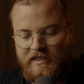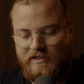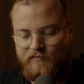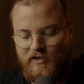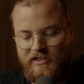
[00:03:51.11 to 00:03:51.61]

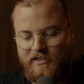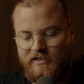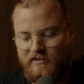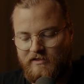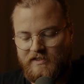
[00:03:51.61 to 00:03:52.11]
As far
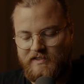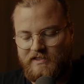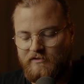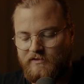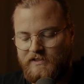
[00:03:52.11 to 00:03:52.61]
as a
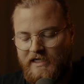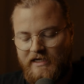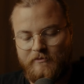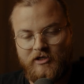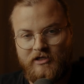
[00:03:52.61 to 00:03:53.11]
stills
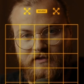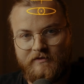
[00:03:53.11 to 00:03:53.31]
camera,